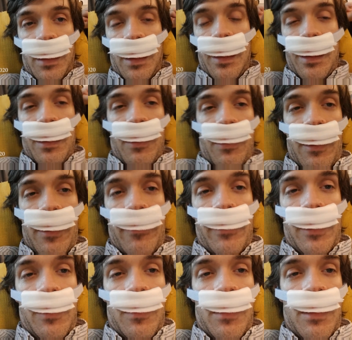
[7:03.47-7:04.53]
Hello
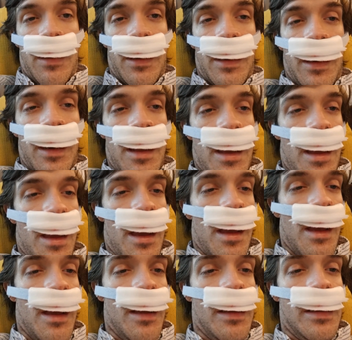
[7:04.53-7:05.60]
everyone.
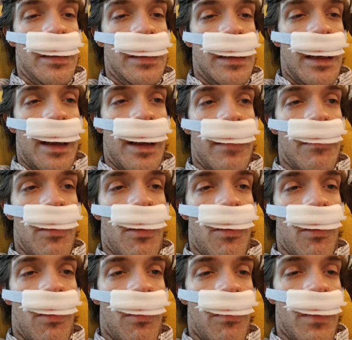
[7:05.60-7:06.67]
I'm
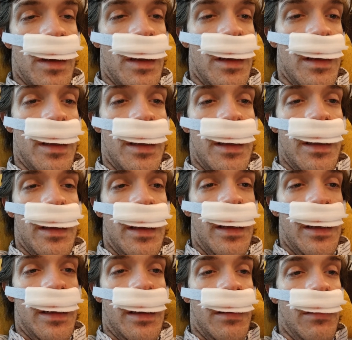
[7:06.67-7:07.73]
home.
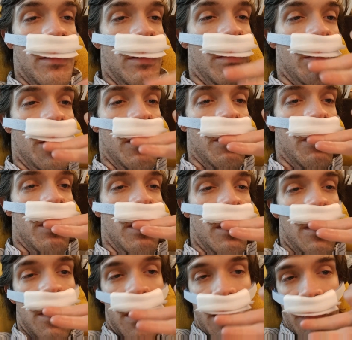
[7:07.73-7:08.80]
I got a little bit of blood
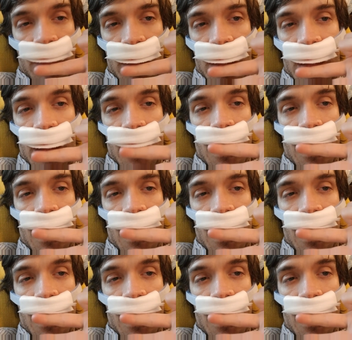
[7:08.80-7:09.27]
on me.